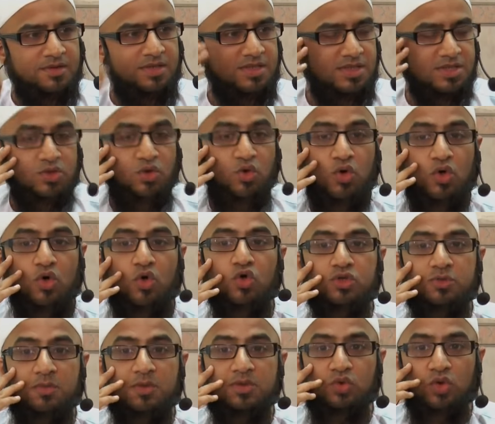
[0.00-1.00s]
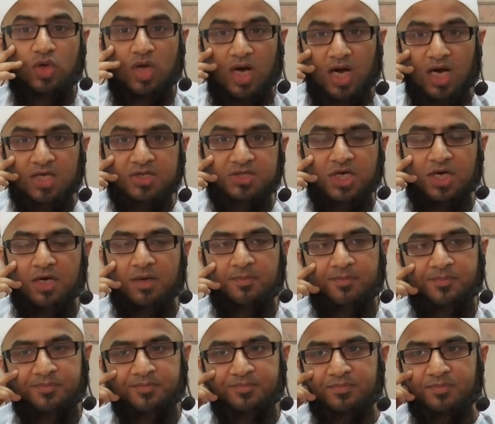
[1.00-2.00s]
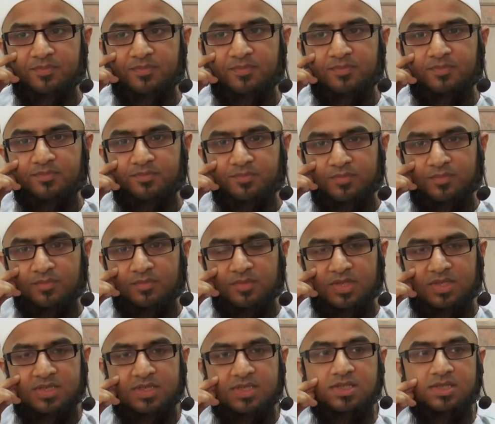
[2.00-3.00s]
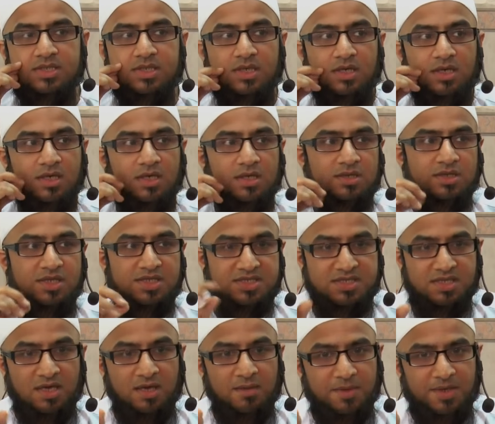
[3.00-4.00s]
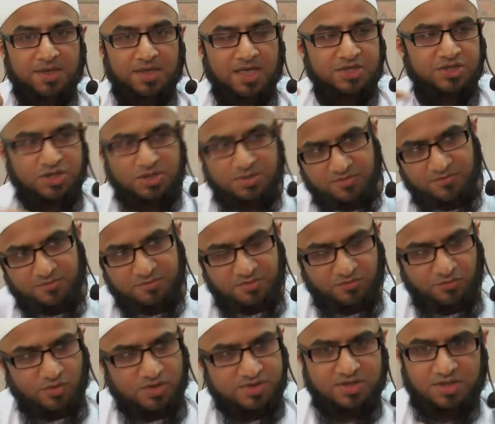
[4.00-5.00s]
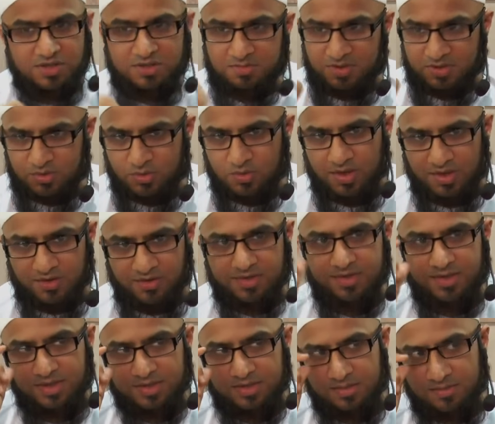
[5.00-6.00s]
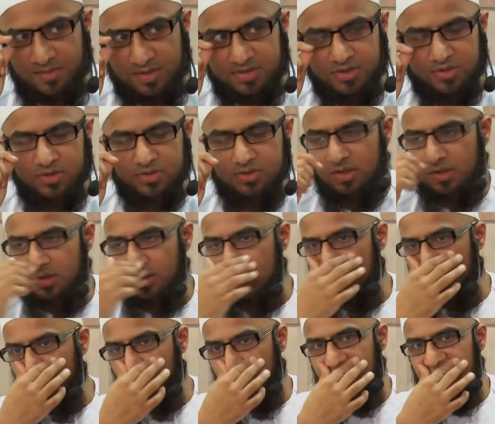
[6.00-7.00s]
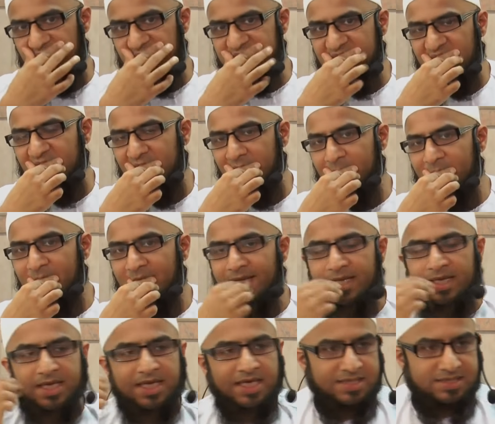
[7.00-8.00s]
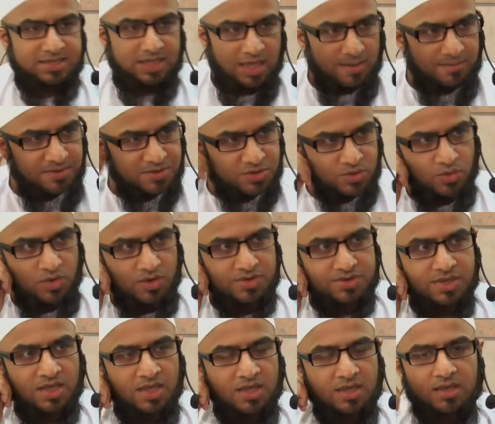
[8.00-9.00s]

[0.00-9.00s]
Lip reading: This is called khutbatul haja. This is the sermon. Actually, even before I started my talk, I read that. The Messenger sallallahu alayhi wasallam, his habit was,